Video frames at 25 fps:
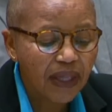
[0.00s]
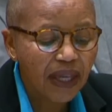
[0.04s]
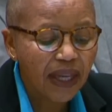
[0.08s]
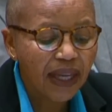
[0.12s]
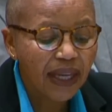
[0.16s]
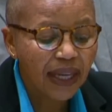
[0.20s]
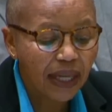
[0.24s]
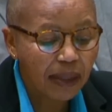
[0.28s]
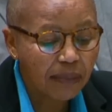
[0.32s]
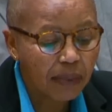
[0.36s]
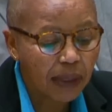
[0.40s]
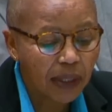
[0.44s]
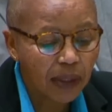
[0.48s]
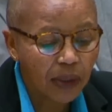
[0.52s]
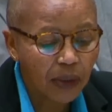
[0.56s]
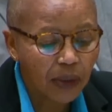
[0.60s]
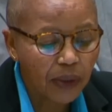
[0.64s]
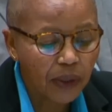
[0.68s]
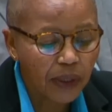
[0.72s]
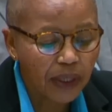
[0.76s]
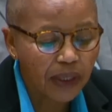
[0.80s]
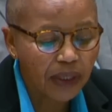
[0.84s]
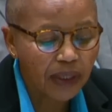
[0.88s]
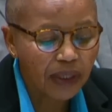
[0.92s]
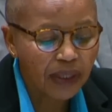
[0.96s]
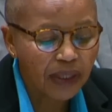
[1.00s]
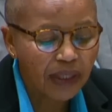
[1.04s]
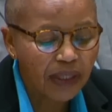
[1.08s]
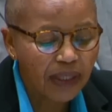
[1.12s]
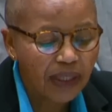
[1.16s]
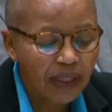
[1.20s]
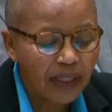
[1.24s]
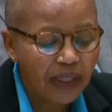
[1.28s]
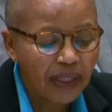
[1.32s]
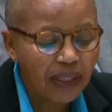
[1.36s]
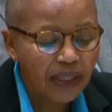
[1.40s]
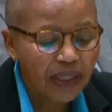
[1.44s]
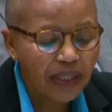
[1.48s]
Lebanon,
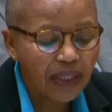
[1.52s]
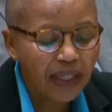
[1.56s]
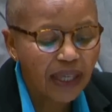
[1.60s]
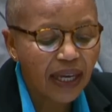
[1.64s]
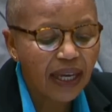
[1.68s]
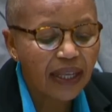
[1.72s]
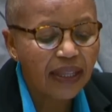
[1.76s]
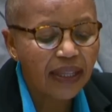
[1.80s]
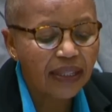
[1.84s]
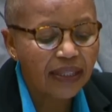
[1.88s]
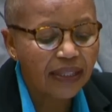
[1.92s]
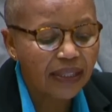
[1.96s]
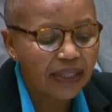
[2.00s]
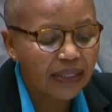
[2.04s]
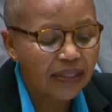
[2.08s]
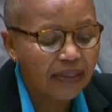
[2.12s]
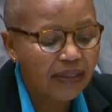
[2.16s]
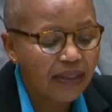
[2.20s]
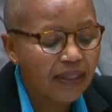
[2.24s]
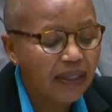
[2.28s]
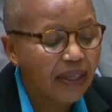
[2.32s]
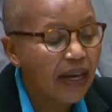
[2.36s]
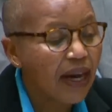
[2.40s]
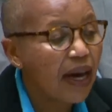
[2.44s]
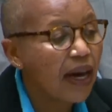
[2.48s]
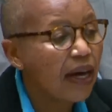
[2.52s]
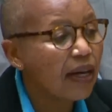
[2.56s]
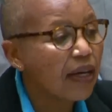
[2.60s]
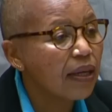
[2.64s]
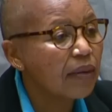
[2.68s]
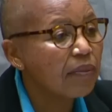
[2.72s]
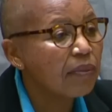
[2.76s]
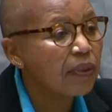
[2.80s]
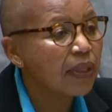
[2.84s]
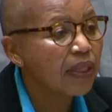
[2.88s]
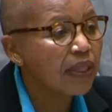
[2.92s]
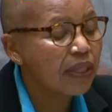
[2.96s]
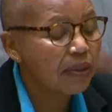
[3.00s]
and the Syrian Arab
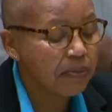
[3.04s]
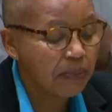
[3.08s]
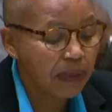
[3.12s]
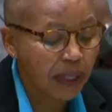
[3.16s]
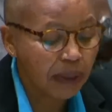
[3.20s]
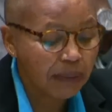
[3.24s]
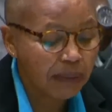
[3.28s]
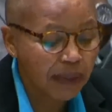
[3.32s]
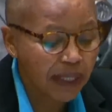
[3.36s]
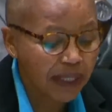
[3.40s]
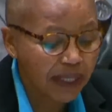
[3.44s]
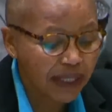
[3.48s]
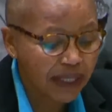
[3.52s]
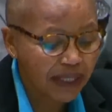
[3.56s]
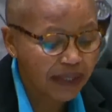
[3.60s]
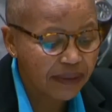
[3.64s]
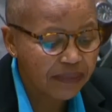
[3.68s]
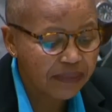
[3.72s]
Republic.